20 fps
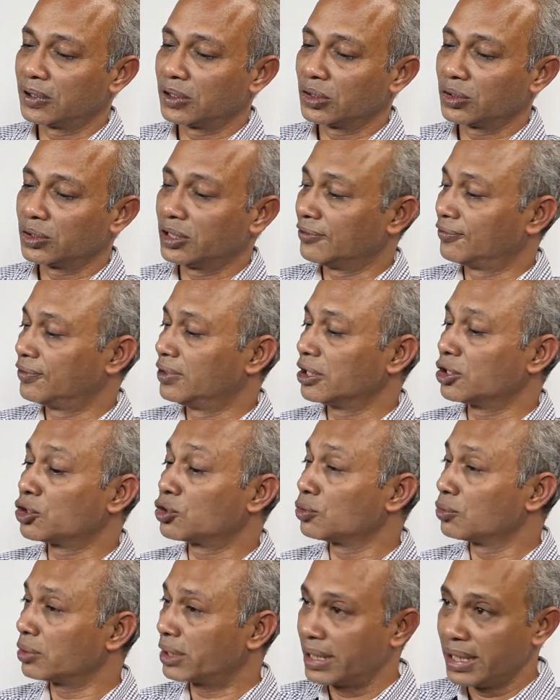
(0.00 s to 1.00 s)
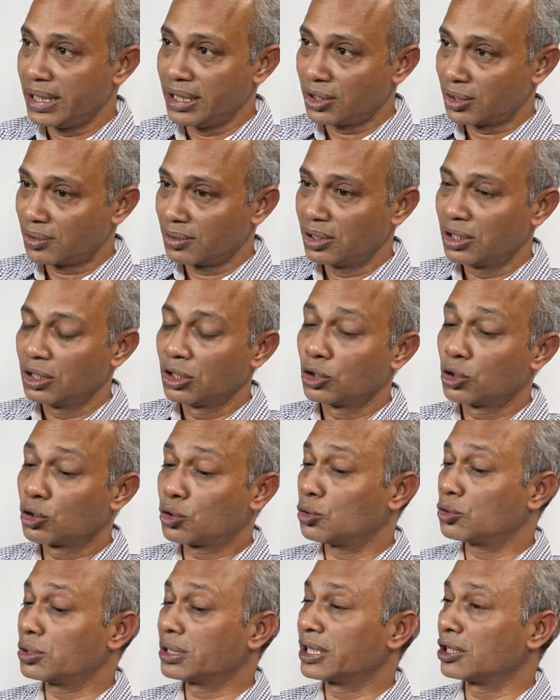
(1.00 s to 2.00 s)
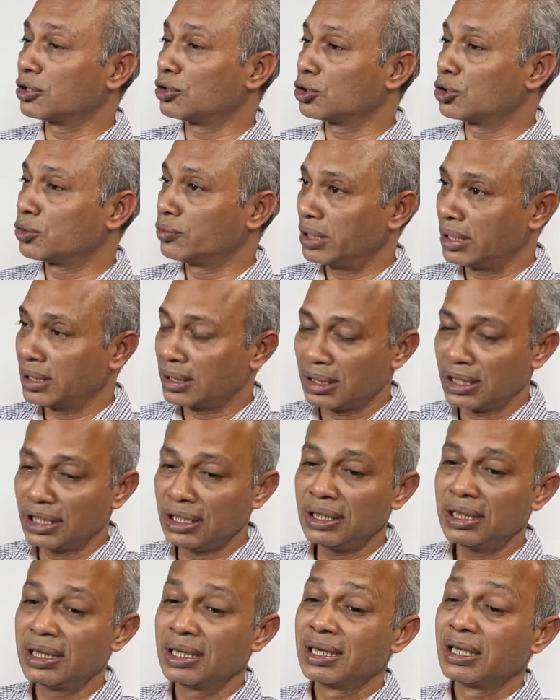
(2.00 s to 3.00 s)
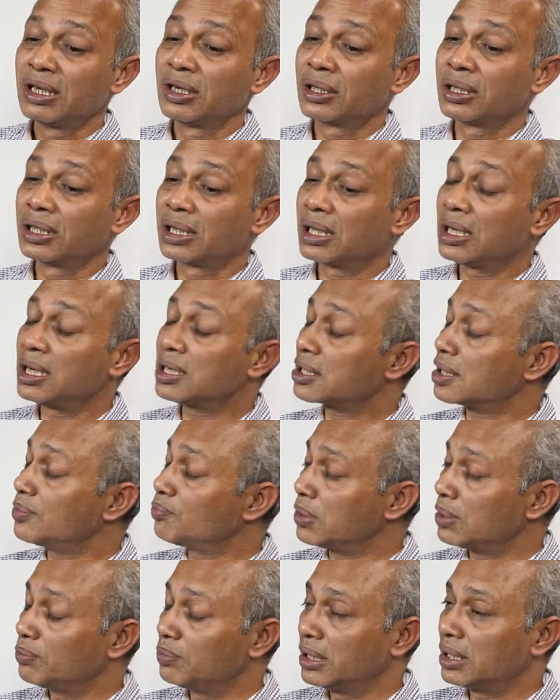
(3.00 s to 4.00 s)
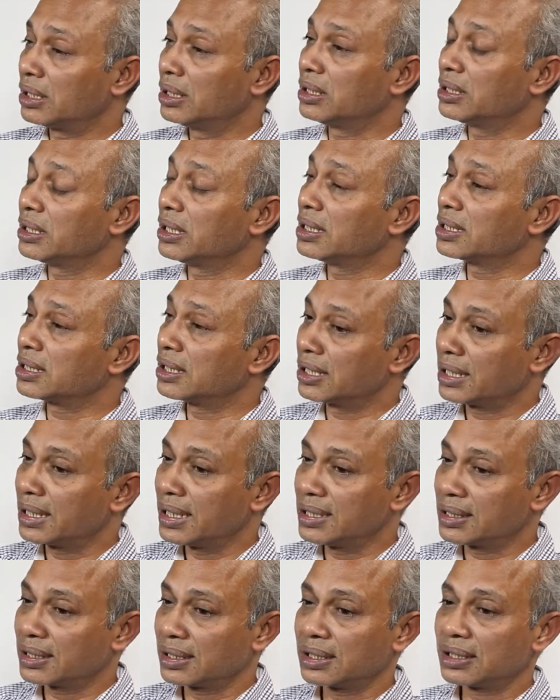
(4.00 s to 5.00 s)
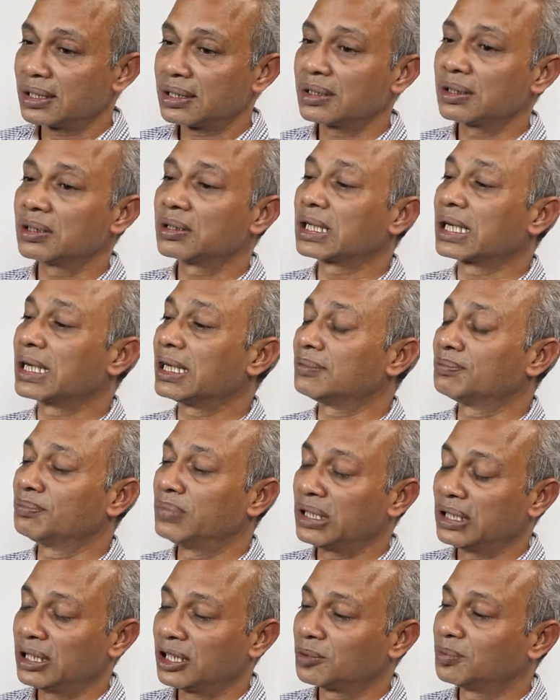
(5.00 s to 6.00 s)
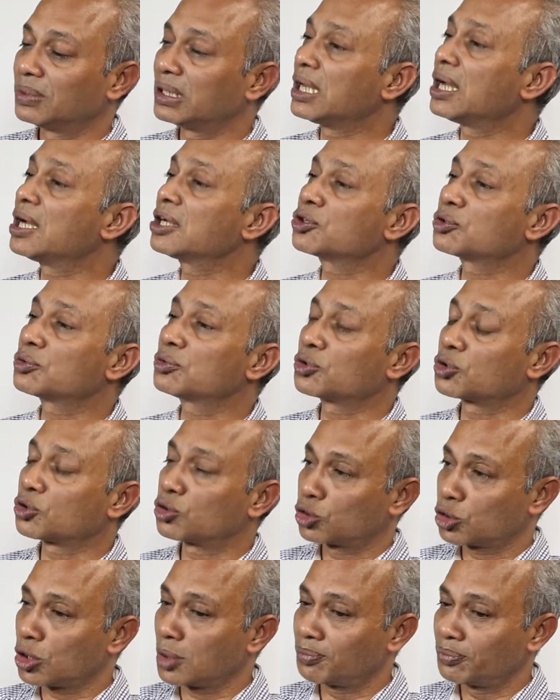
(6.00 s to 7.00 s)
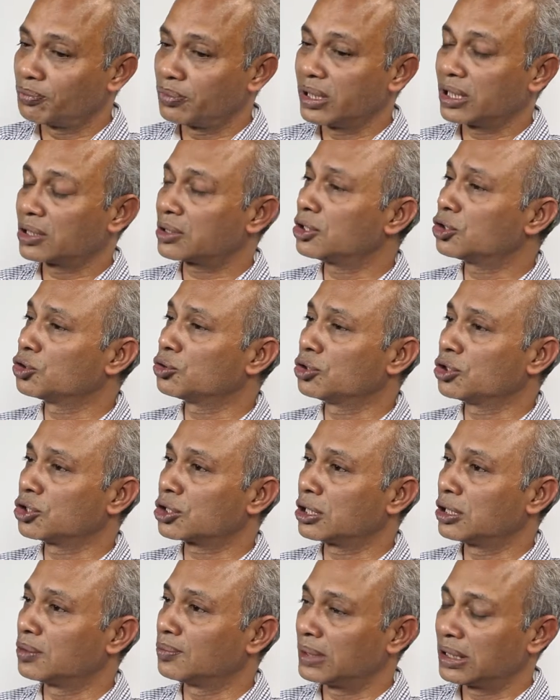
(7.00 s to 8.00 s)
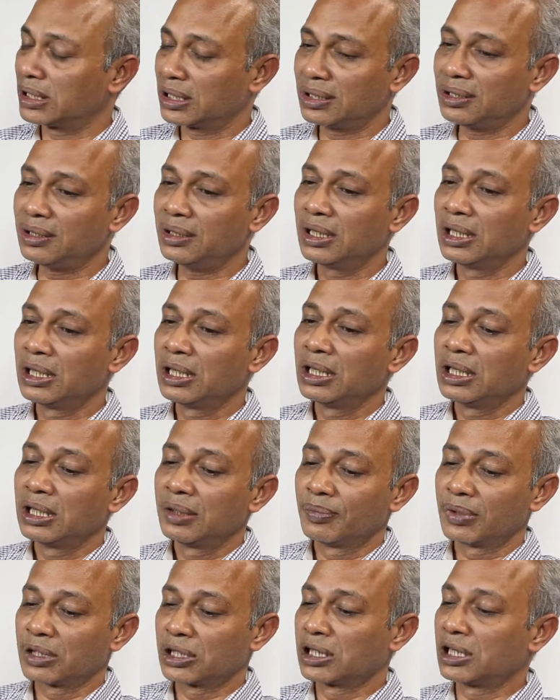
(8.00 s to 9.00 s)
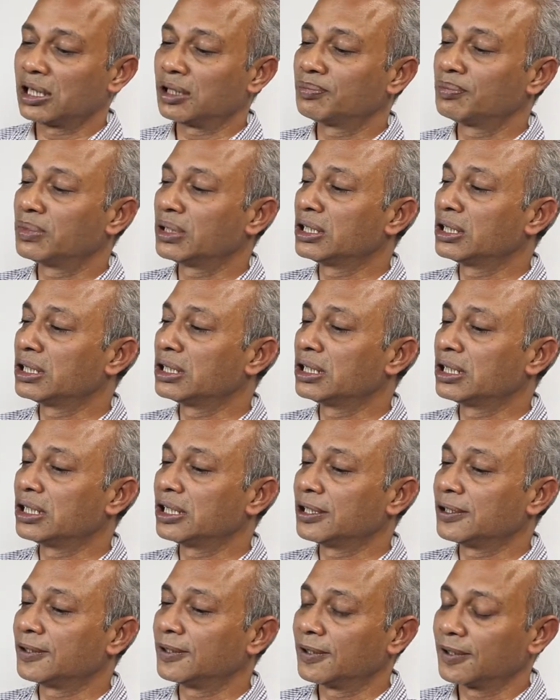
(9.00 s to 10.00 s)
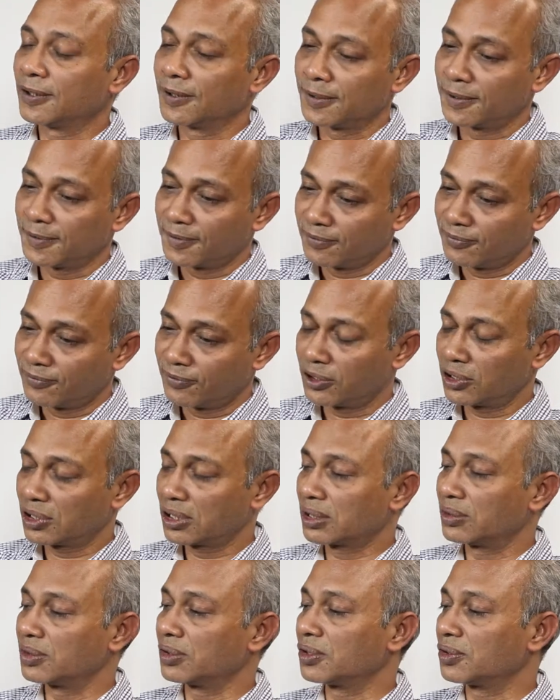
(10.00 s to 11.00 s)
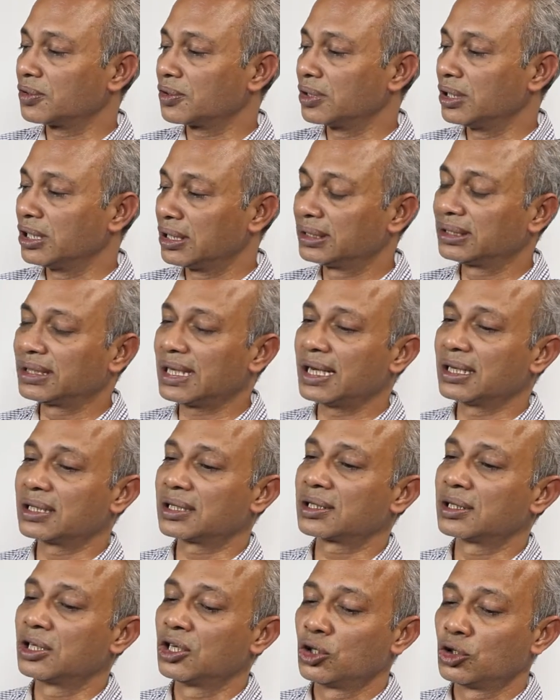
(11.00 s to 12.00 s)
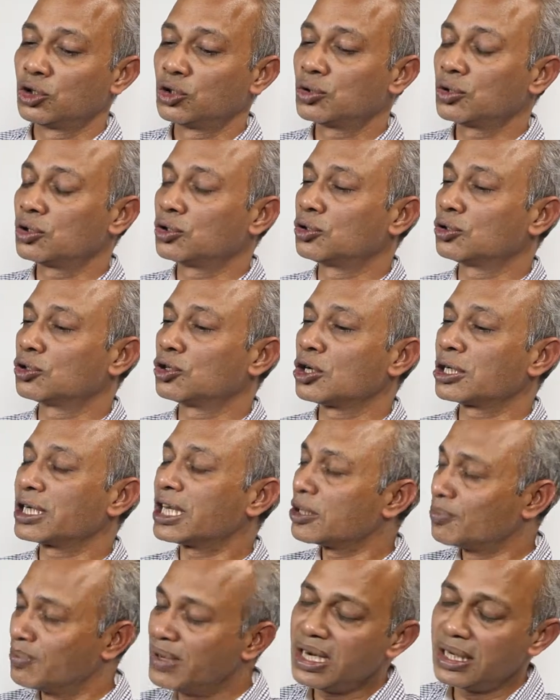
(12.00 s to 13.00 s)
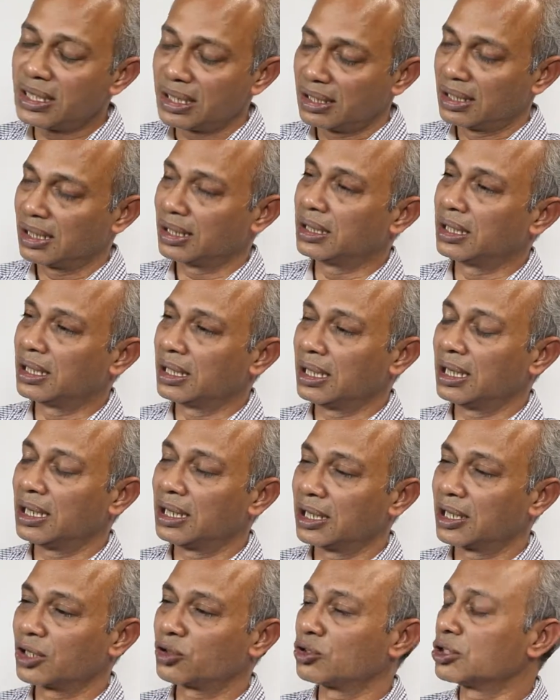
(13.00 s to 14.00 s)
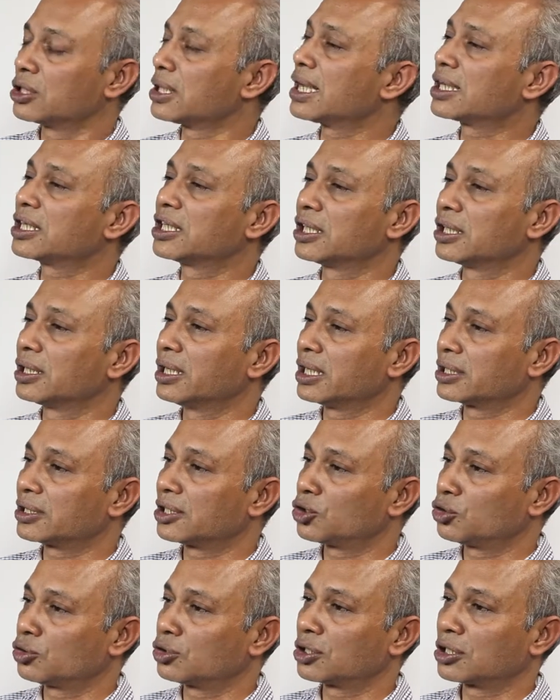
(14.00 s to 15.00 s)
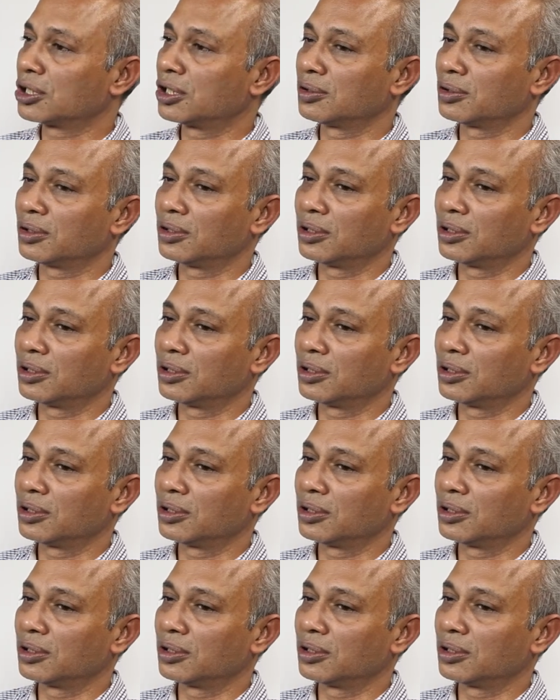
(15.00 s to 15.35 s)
if there is no case, court cannot do anything. There are some public litigation cases. Government has been asked to stop extrajudicial murder, but government in the first instance do not admit that they are conducting extrajudicial